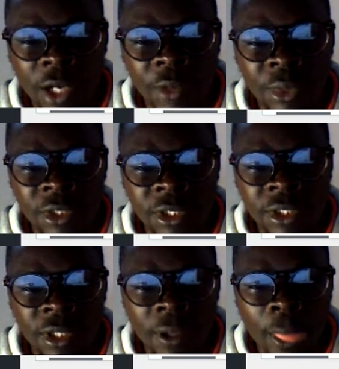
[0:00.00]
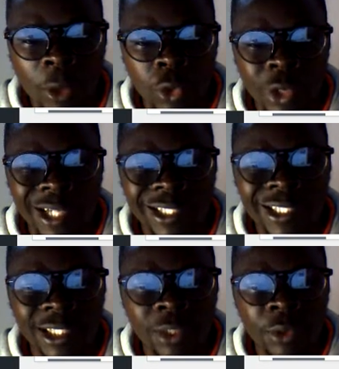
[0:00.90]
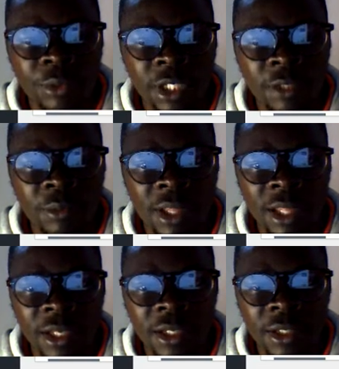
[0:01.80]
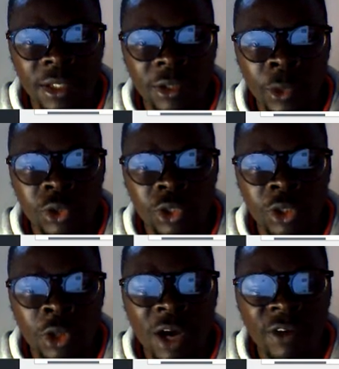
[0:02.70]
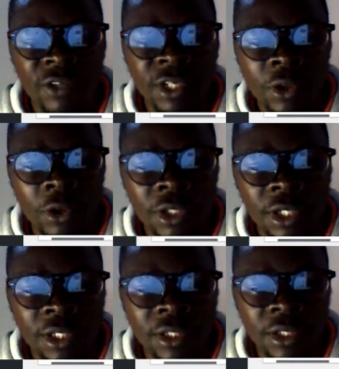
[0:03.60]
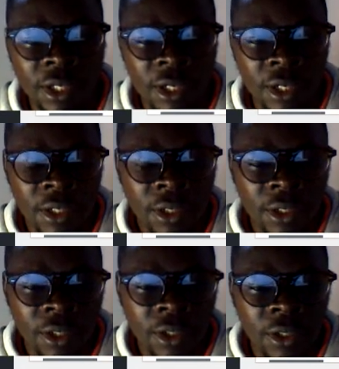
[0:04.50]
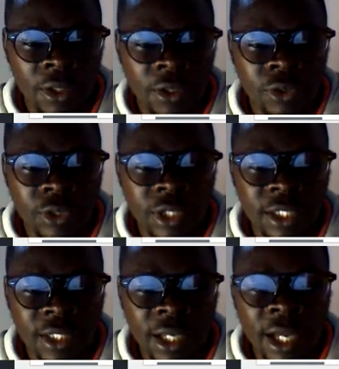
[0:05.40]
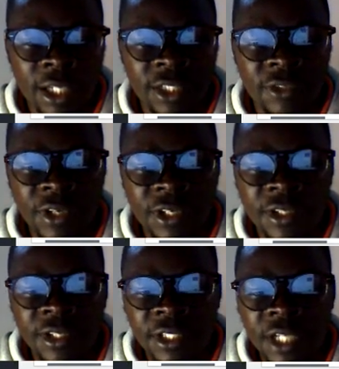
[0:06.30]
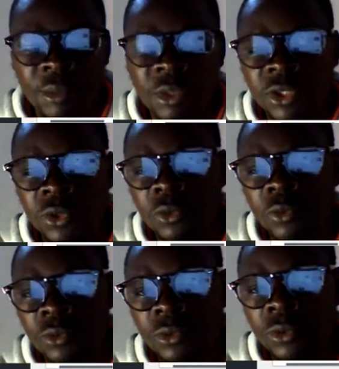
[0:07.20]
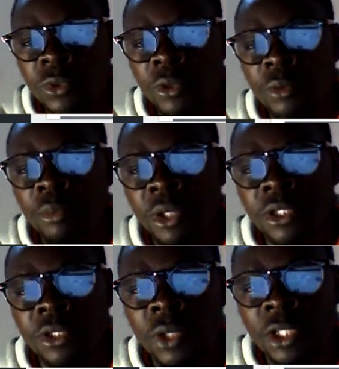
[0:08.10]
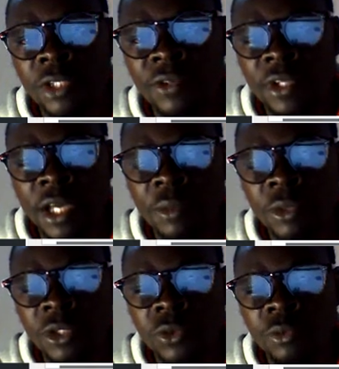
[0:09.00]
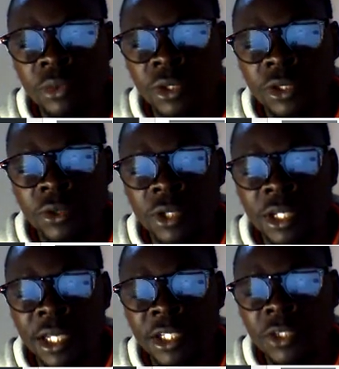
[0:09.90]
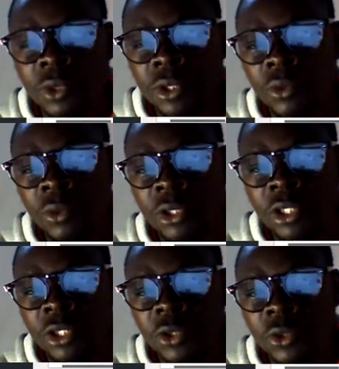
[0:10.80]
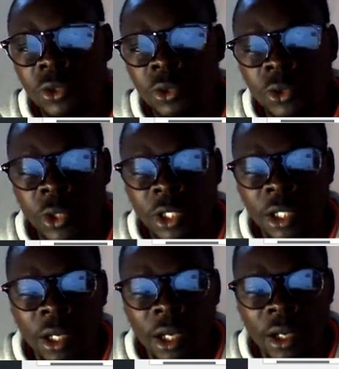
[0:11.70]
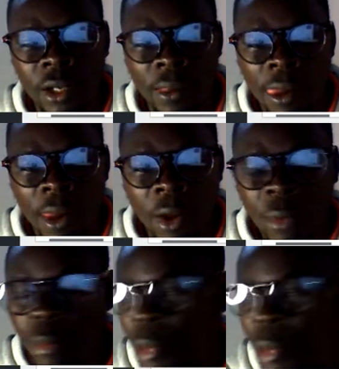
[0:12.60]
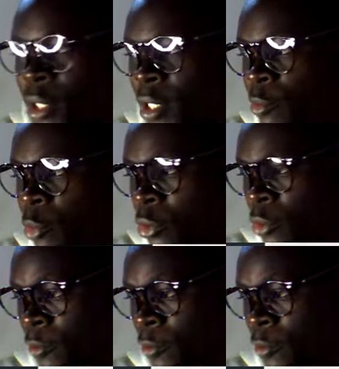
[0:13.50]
purchase or you can start a website, but then when you still don't have any content, you just activate this coming soon page. You activate the coming soon page, so that is what it shows, or your maintenance mode.